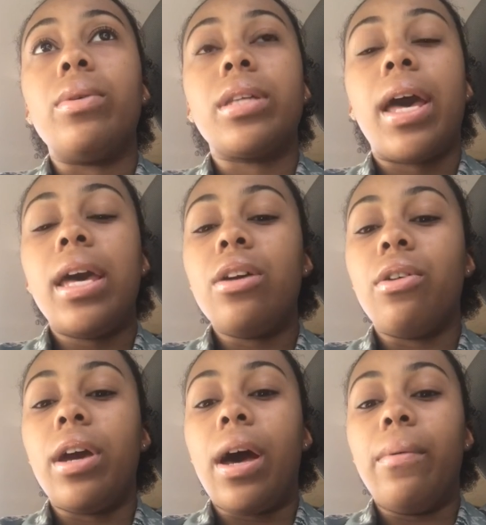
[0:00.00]
I was
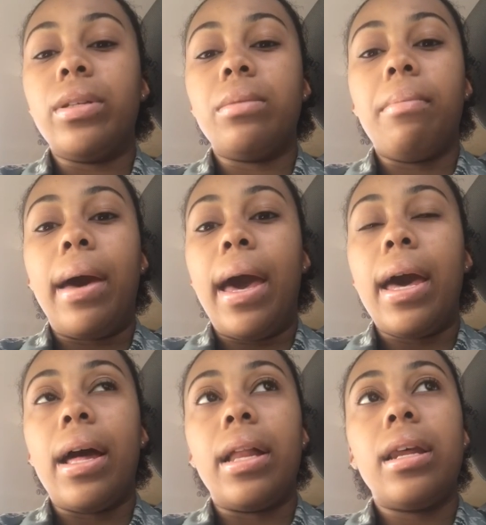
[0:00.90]
angry, I was
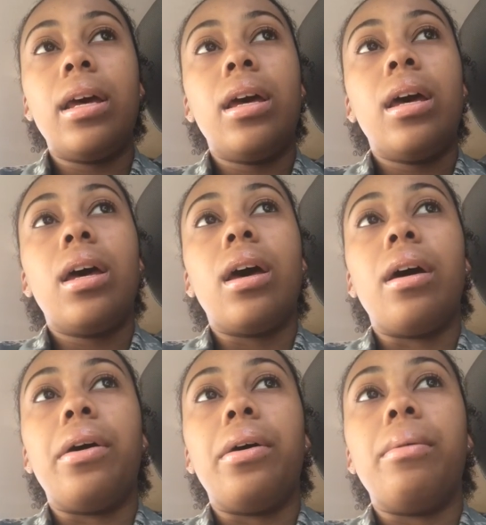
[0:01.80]
mad.
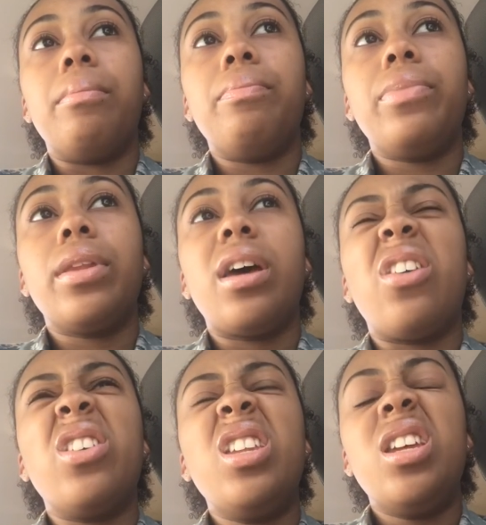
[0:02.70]
I
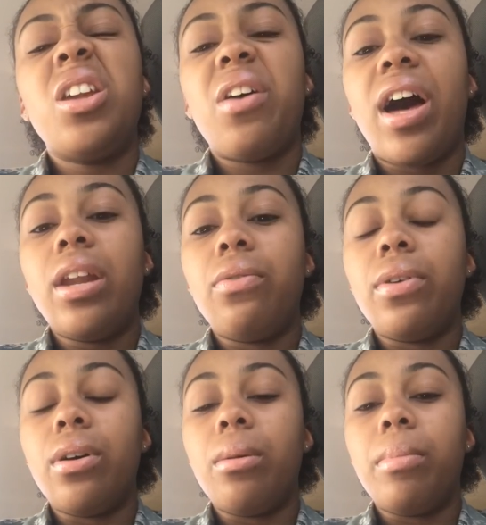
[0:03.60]
really didn't know how to
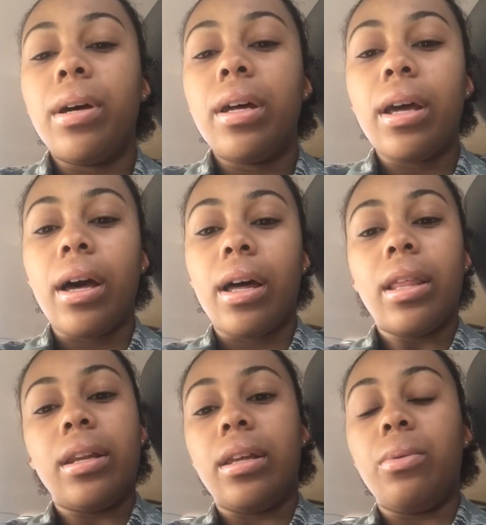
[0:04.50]
feel, but all
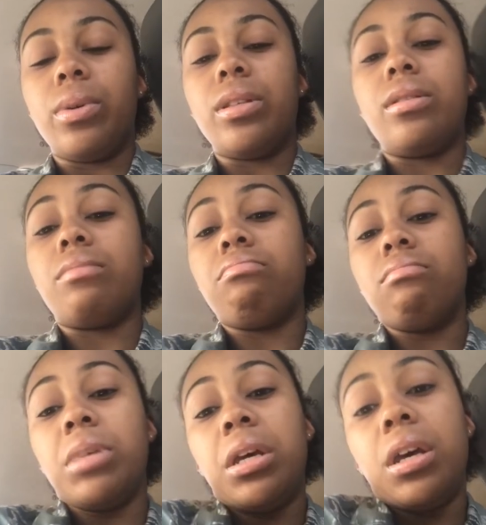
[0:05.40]
I did was
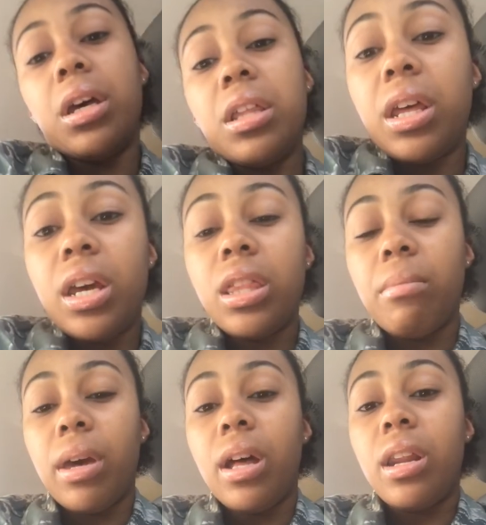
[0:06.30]
lay in the
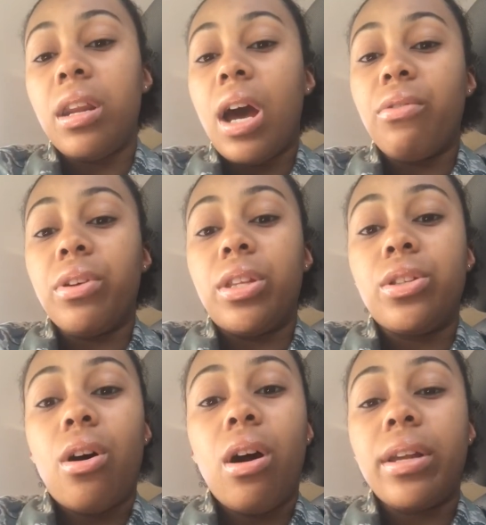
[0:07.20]
bed and not really
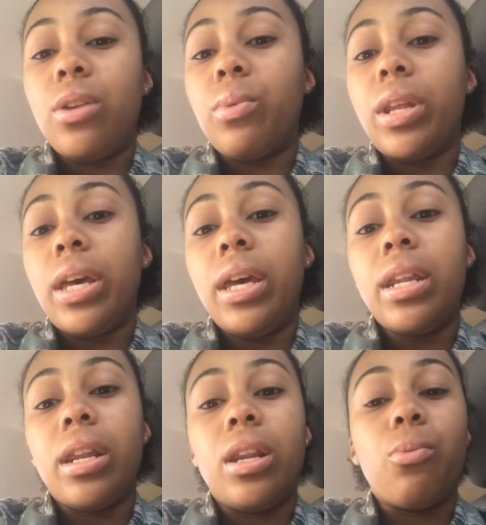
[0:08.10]
talk. I didn't want to
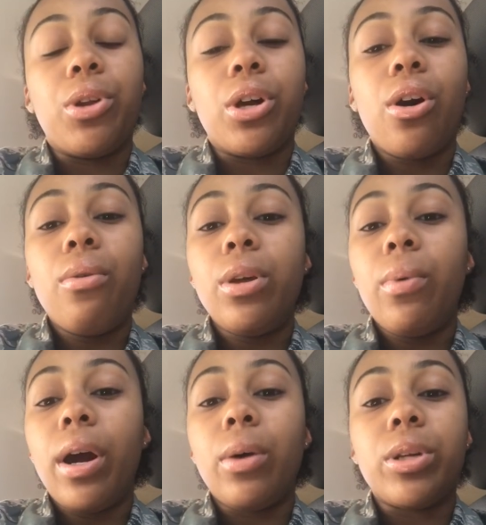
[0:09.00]
eat, I didn't want to go
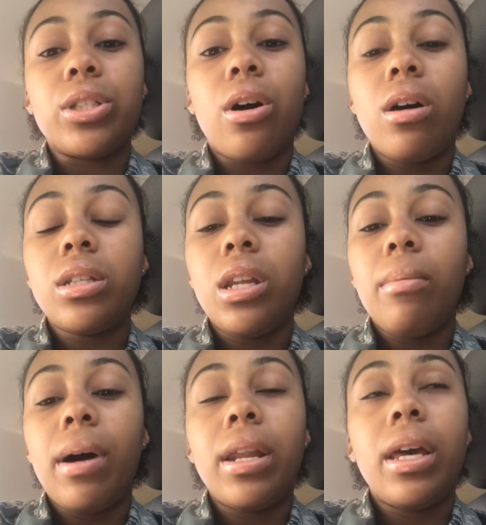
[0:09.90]
anywhere, I didn't want to talk to
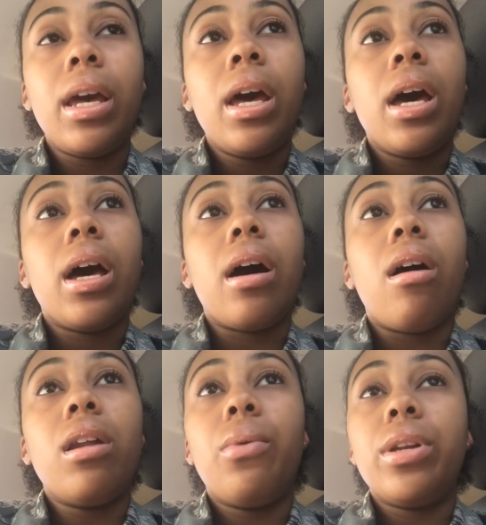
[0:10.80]
anybody.
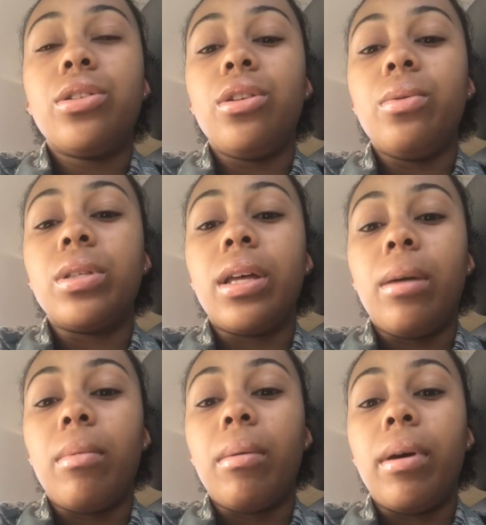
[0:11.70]
All I wanted to do was lay
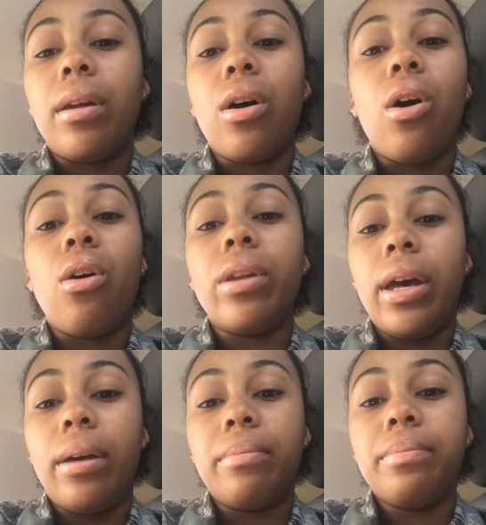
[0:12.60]
in my bed all
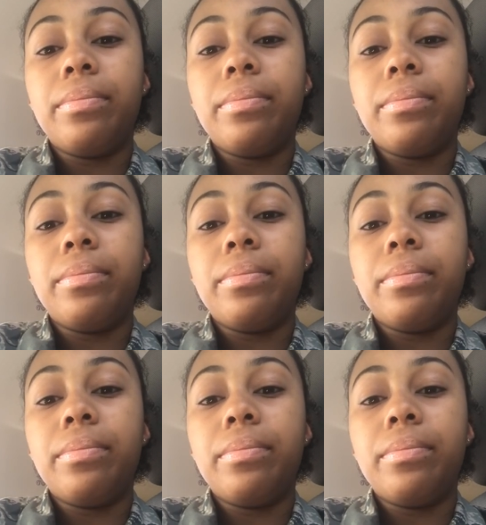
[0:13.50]
day.